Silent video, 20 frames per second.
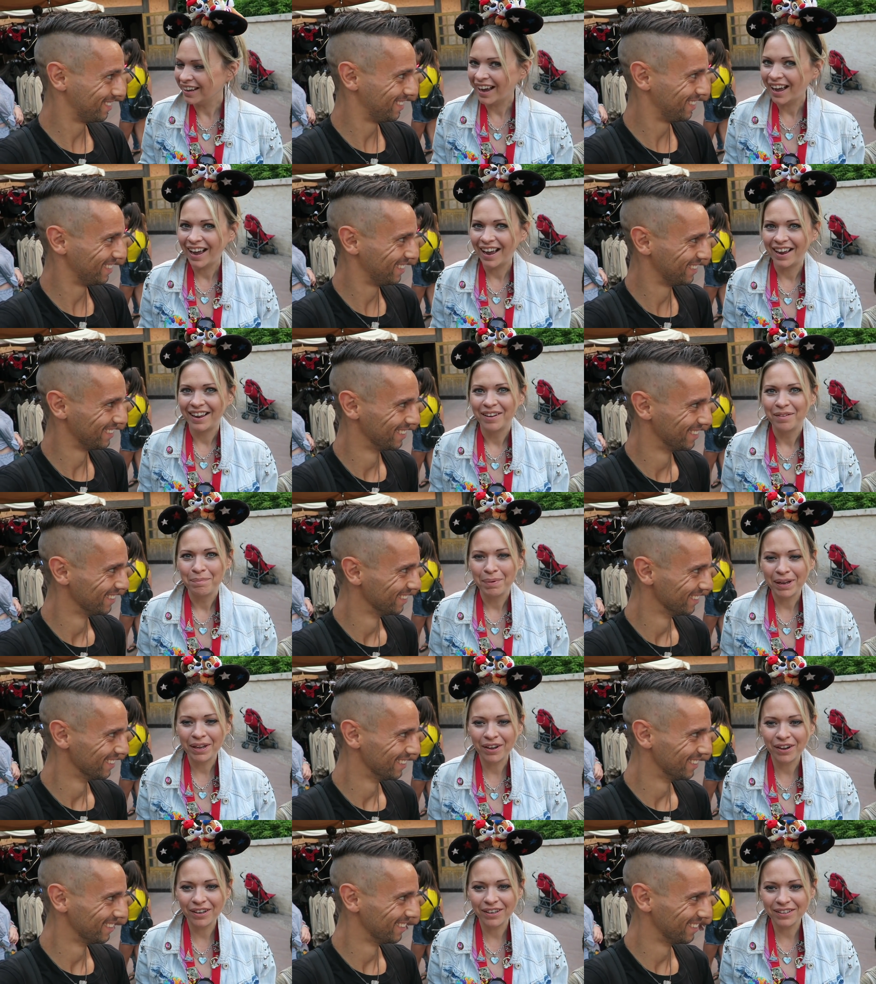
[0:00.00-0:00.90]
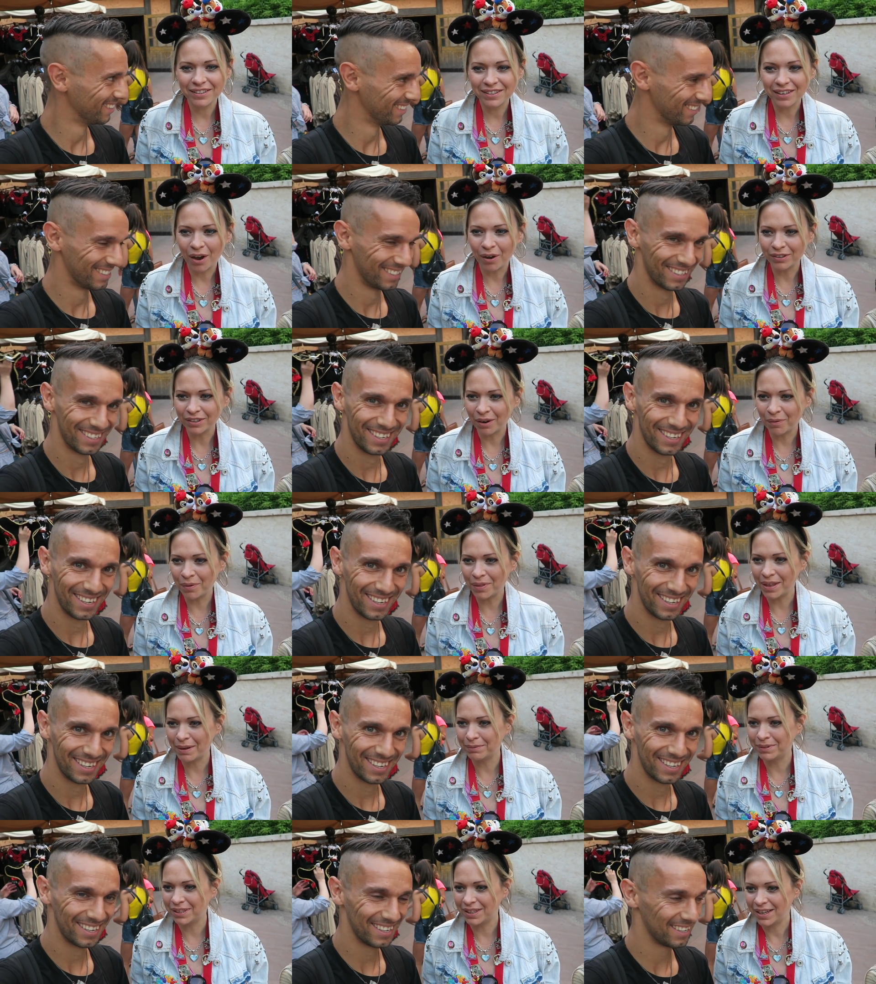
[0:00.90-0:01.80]
Speaker 1: Yeah, because I don't
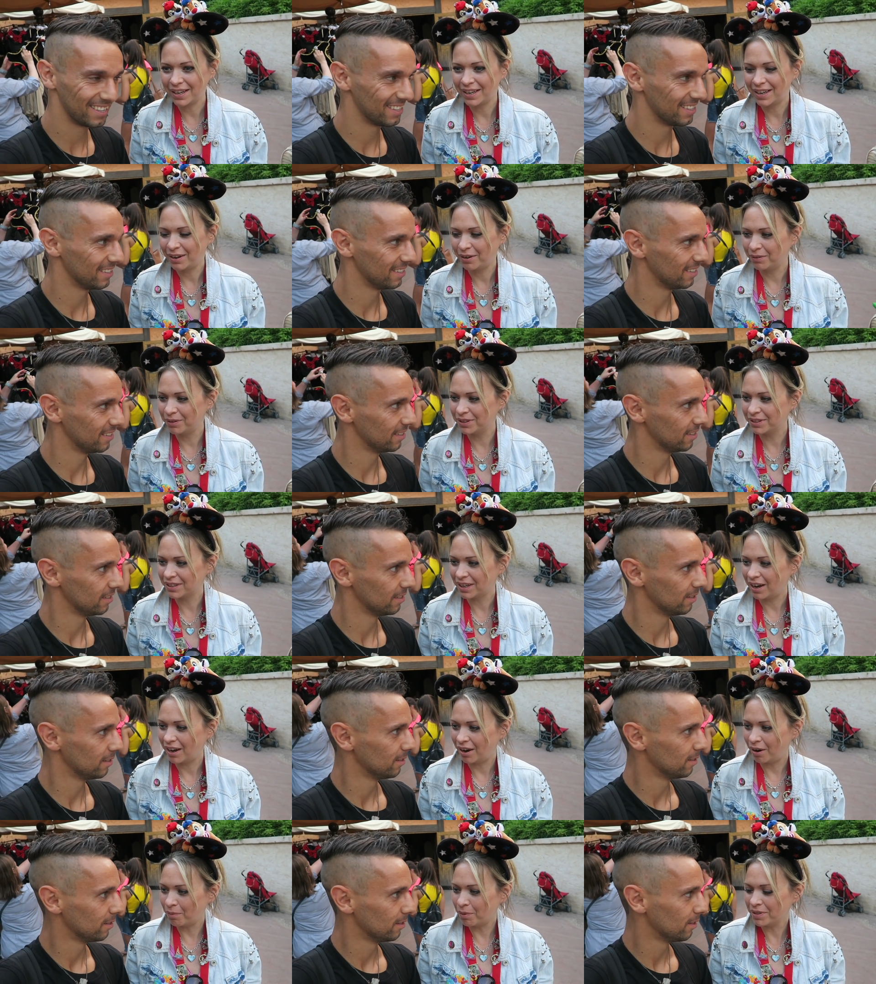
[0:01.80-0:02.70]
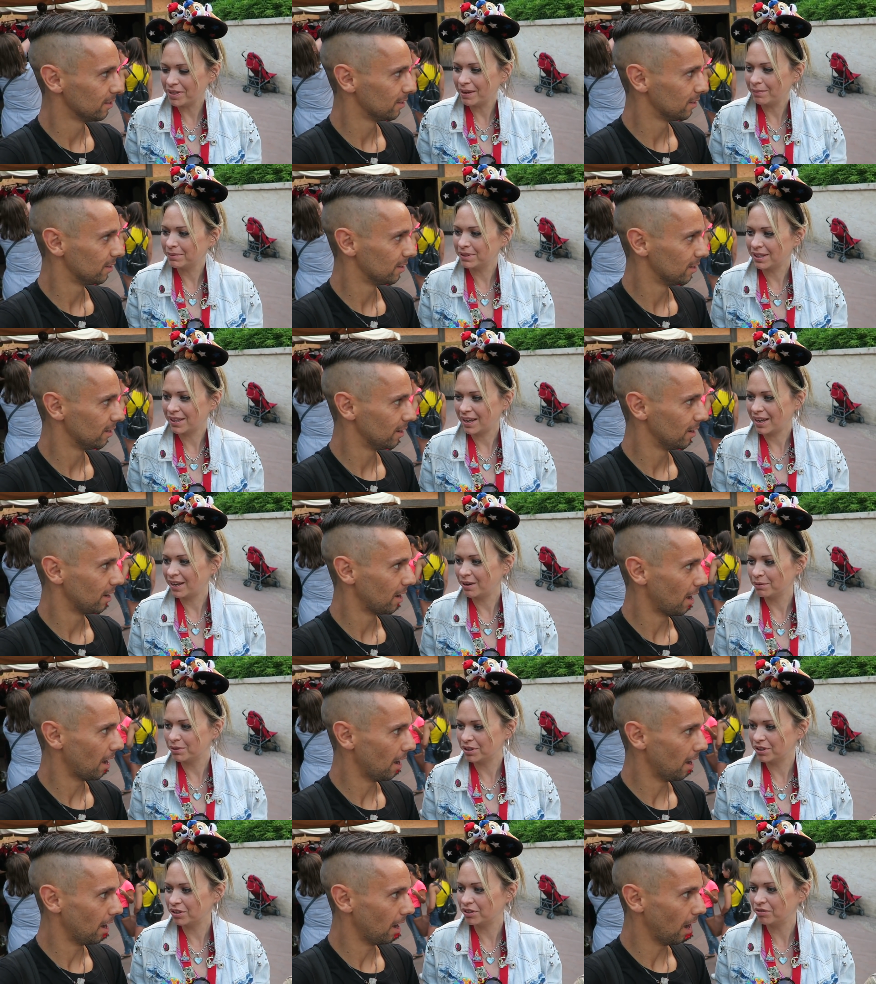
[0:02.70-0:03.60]
want them to think it was like, I want them to
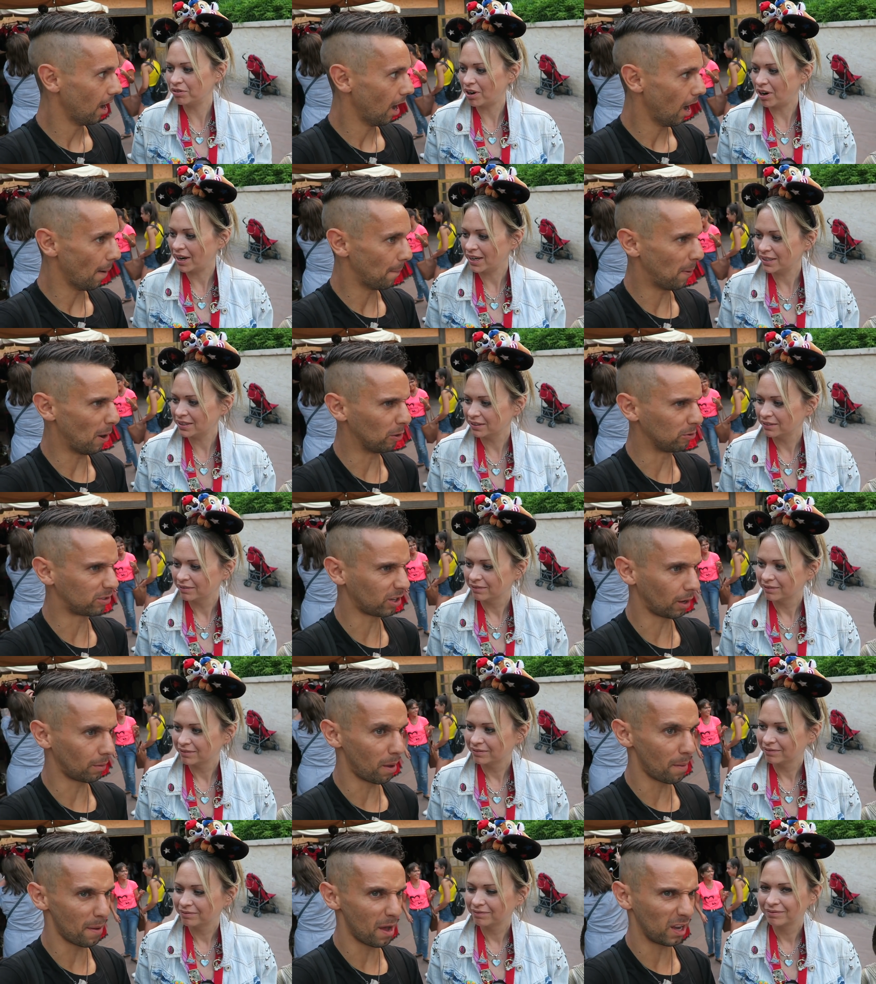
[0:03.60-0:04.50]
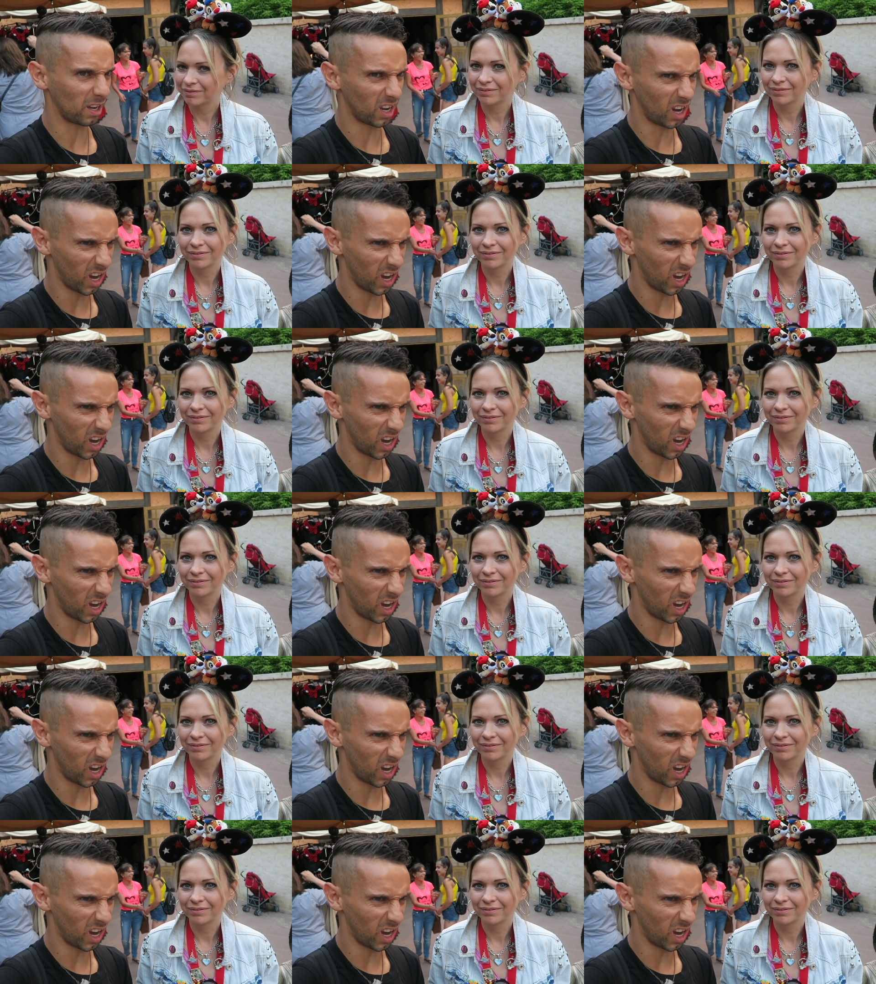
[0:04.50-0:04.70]
think it was
Speaker 2: a good ride. Opposed to coming back